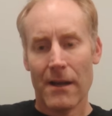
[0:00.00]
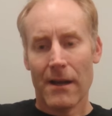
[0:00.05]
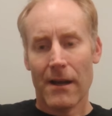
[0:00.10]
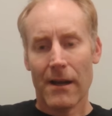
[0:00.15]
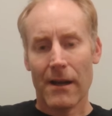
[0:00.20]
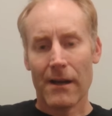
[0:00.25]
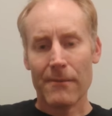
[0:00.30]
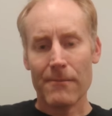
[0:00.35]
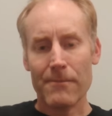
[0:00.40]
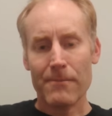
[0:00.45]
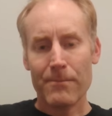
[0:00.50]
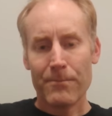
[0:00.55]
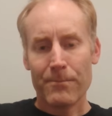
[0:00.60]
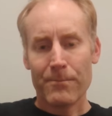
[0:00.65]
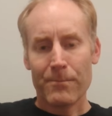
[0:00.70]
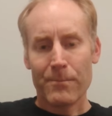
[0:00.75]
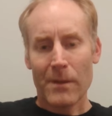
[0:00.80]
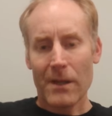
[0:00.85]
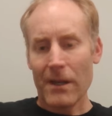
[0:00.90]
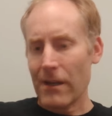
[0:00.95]
Um,
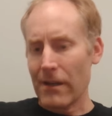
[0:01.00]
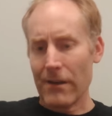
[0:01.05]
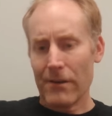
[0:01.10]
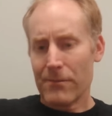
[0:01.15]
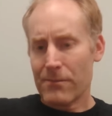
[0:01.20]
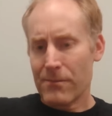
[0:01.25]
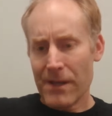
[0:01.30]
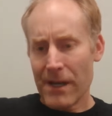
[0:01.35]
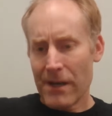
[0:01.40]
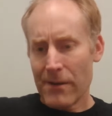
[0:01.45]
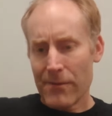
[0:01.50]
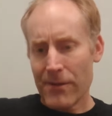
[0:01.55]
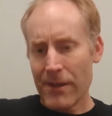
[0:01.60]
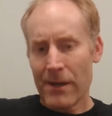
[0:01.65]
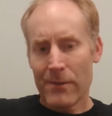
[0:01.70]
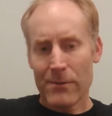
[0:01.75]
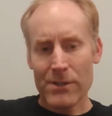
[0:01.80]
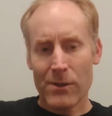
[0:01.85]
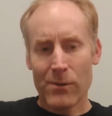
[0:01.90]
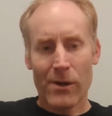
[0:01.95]
you know, that
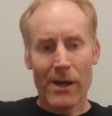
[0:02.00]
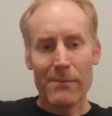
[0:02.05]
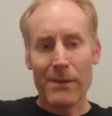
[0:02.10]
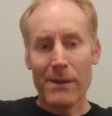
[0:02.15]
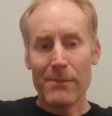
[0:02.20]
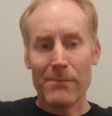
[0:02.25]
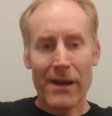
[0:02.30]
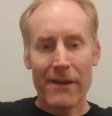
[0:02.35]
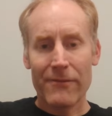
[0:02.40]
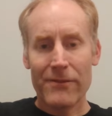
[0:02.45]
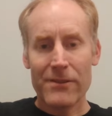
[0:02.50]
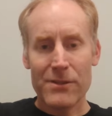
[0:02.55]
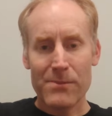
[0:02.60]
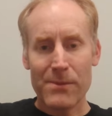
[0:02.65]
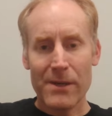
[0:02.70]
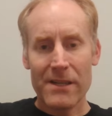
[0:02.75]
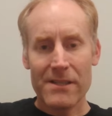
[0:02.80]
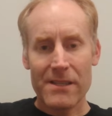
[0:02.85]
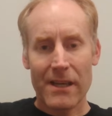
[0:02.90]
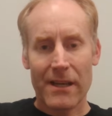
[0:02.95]
that was acquired by Bradford
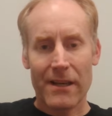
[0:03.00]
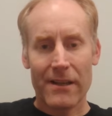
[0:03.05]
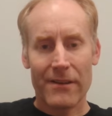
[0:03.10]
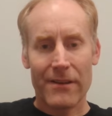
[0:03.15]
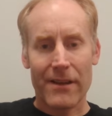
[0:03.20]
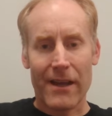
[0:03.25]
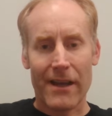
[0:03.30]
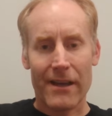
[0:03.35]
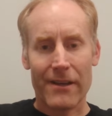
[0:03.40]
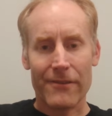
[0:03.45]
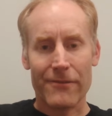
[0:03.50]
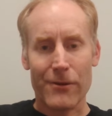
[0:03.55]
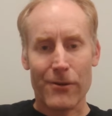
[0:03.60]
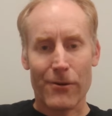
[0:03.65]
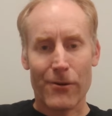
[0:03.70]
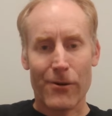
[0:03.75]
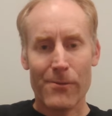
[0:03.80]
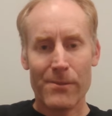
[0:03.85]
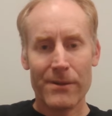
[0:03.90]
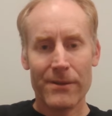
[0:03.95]
Space out of, out of
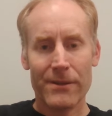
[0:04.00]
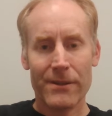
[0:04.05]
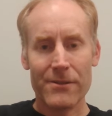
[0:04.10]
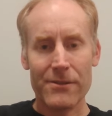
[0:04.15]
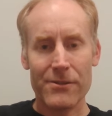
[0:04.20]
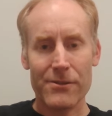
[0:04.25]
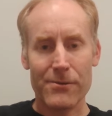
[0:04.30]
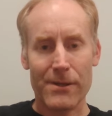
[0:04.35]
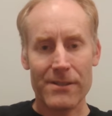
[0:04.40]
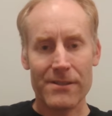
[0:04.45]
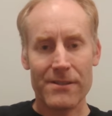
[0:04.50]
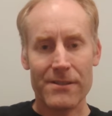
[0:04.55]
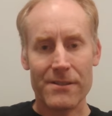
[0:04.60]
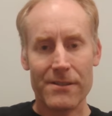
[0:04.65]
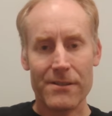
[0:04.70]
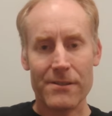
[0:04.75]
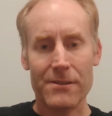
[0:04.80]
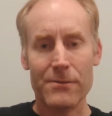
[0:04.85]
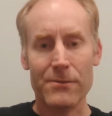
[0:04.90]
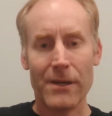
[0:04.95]
Europe, and those thrusters are
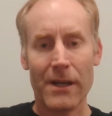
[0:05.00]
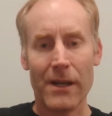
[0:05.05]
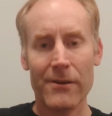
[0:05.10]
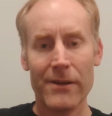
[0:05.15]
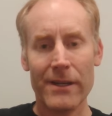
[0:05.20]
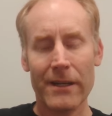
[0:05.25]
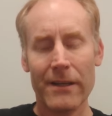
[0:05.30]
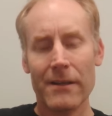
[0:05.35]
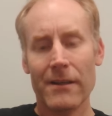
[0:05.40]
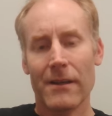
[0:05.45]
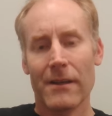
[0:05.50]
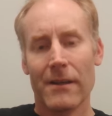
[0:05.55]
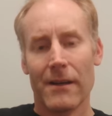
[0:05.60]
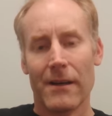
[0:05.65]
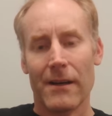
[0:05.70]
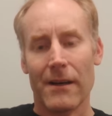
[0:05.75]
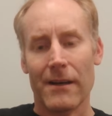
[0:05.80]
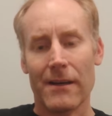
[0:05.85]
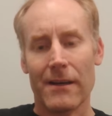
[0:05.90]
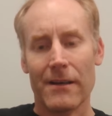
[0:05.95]
still going.
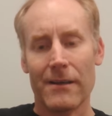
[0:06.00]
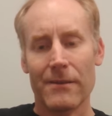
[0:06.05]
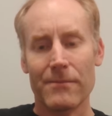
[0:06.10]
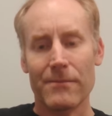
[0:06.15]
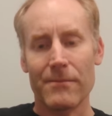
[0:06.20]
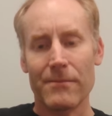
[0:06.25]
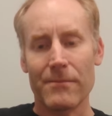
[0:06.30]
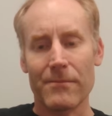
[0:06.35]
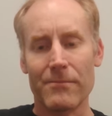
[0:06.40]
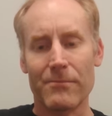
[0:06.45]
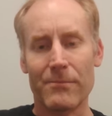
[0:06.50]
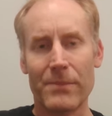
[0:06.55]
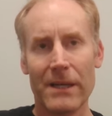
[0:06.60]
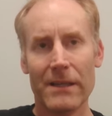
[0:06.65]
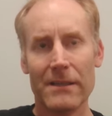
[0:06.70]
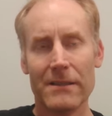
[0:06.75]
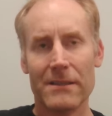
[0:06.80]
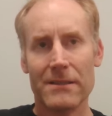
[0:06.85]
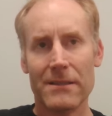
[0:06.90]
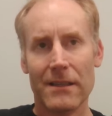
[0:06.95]
Um,
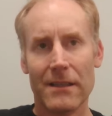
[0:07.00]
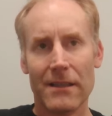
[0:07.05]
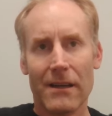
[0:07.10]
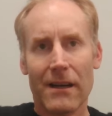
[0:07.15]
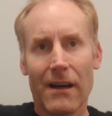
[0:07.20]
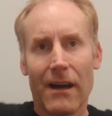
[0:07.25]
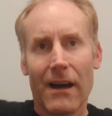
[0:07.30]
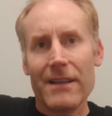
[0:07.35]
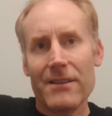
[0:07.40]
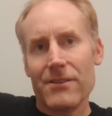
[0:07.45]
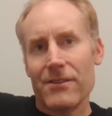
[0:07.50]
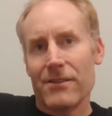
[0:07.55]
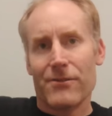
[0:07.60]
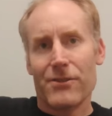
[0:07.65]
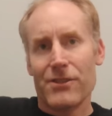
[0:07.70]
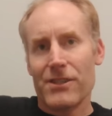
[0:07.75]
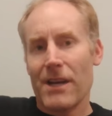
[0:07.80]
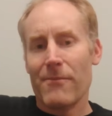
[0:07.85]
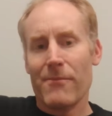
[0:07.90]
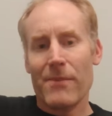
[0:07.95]
but uh, I sort of
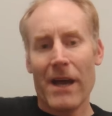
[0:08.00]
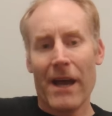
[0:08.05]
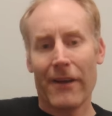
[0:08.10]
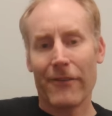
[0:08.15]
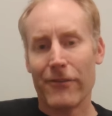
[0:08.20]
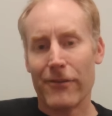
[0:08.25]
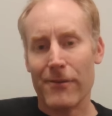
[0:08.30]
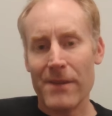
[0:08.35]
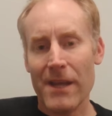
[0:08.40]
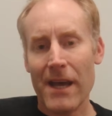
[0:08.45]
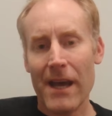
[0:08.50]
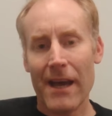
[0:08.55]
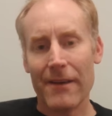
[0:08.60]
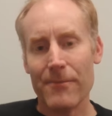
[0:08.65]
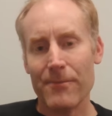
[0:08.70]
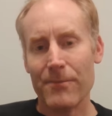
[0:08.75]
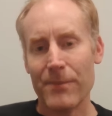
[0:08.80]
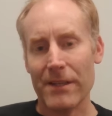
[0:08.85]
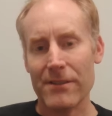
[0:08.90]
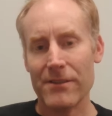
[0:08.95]
stepped back from that
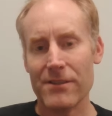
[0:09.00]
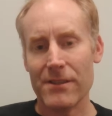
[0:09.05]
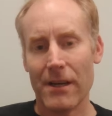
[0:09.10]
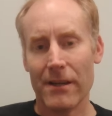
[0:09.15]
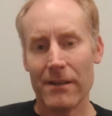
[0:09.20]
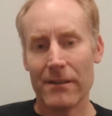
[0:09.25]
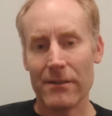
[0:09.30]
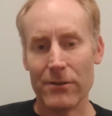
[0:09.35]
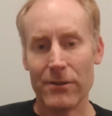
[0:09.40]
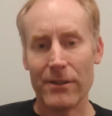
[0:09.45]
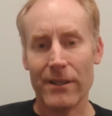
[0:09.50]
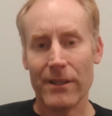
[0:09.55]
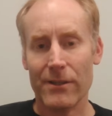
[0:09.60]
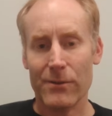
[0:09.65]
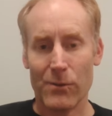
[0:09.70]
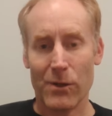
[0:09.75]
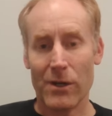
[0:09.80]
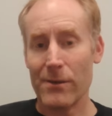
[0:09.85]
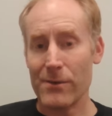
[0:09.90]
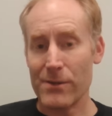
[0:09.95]
and started looking at
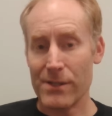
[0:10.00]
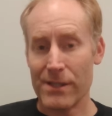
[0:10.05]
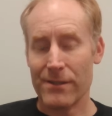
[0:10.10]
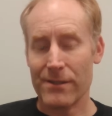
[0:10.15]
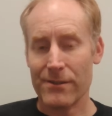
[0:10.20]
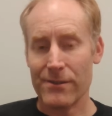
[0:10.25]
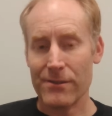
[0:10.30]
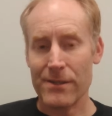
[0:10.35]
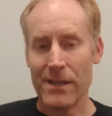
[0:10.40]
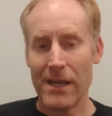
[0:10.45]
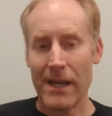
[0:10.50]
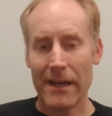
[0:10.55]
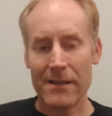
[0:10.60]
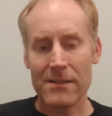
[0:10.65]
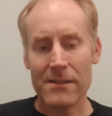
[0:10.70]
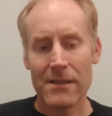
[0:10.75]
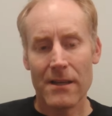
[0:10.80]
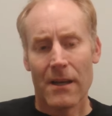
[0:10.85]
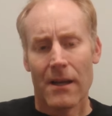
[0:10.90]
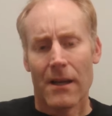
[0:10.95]
what I was going to do
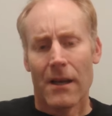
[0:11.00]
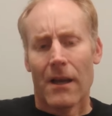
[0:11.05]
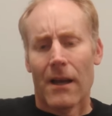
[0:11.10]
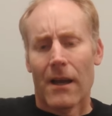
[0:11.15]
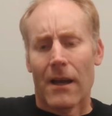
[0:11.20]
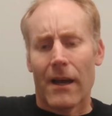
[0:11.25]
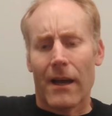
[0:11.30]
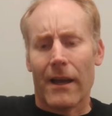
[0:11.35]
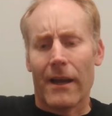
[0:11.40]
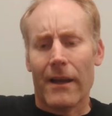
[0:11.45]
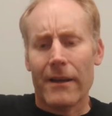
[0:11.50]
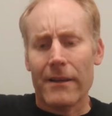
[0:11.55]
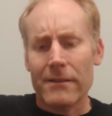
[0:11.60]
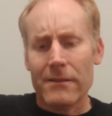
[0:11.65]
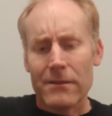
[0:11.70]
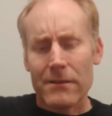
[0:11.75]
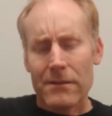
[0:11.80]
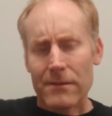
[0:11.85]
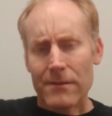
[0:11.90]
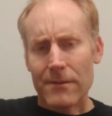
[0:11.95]
next,
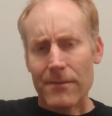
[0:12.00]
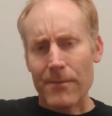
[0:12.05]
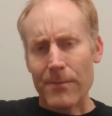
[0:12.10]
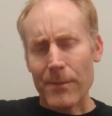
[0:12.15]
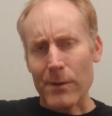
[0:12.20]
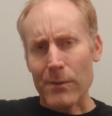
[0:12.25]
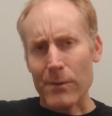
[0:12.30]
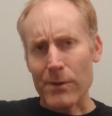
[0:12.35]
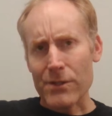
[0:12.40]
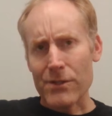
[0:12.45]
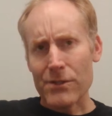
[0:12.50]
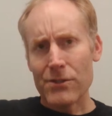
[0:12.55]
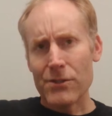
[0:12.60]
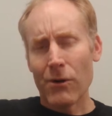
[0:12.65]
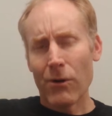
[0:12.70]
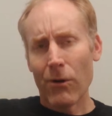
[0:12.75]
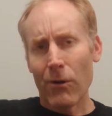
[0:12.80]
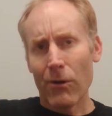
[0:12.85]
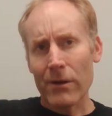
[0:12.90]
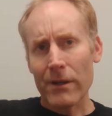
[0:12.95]
and was
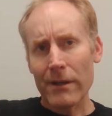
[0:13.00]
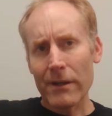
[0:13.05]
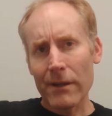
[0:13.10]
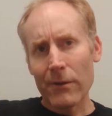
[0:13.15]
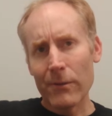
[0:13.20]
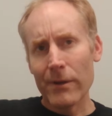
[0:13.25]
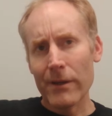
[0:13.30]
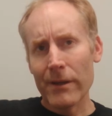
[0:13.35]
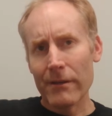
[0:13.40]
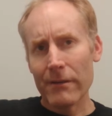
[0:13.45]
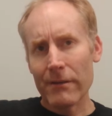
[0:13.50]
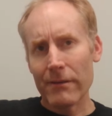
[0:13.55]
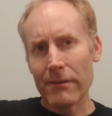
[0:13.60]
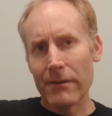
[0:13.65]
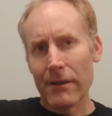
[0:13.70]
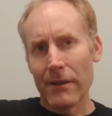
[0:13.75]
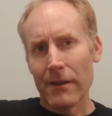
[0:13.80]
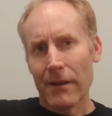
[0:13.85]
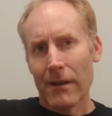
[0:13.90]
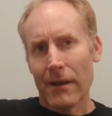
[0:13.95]
talking with
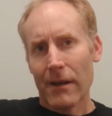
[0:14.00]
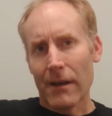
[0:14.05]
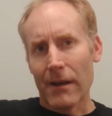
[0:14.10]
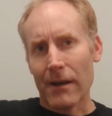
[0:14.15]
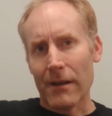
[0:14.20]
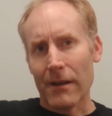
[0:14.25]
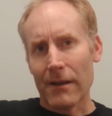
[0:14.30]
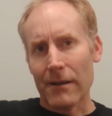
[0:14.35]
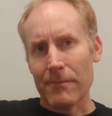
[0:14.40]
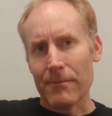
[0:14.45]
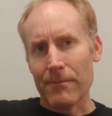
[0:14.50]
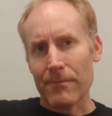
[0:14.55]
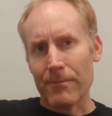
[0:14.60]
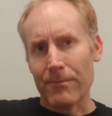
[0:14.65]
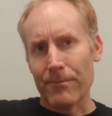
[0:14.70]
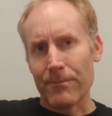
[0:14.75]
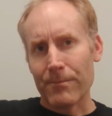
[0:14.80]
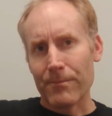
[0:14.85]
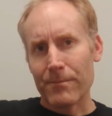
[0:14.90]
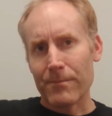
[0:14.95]
um,
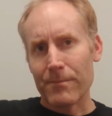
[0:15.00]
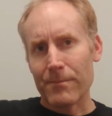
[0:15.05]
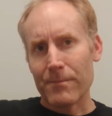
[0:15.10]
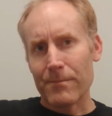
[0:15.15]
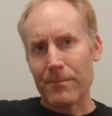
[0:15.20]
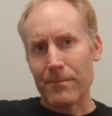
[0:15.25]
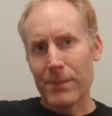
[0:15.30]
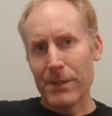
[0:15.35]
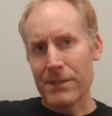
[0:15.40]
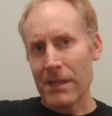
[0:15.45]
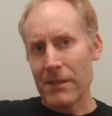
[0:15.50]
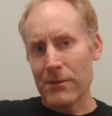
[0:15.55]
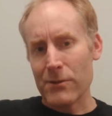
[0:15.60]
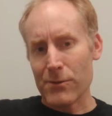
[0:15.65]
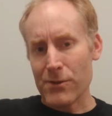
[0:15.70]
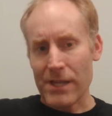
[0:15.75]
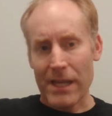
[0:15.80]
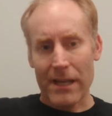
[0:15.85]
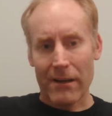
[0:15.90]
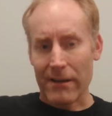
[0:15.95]

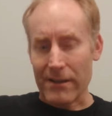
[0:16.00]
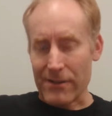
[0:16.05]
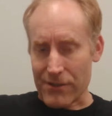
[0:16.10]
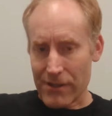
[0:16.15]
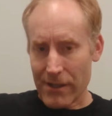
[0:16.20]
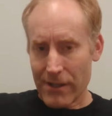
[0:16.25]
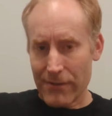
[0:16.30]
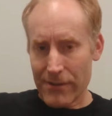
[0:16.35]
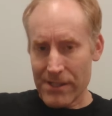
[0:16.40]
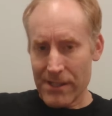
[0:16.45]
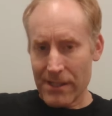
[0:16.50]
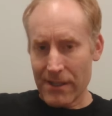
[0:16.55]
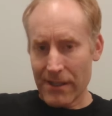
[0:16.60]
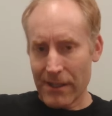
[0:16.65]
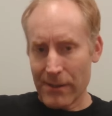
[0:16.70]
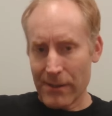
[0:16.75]
potential satellite servicing